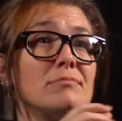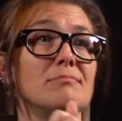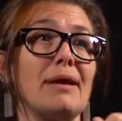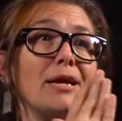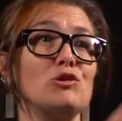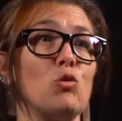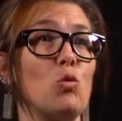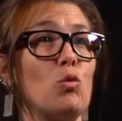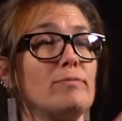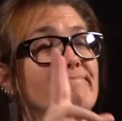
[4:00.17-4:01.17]
about
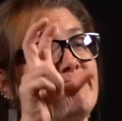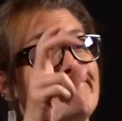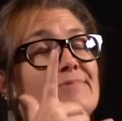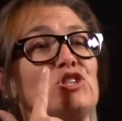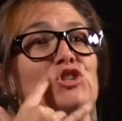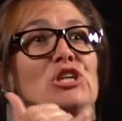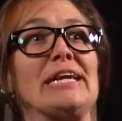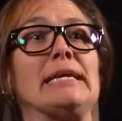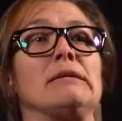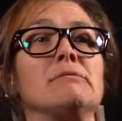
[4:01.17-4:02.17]
eye
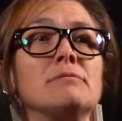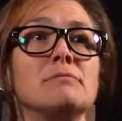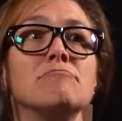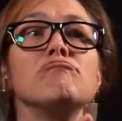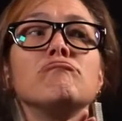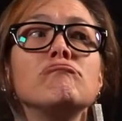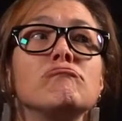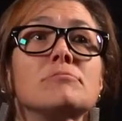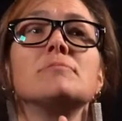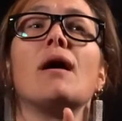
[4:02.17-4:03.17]
contact, and they refer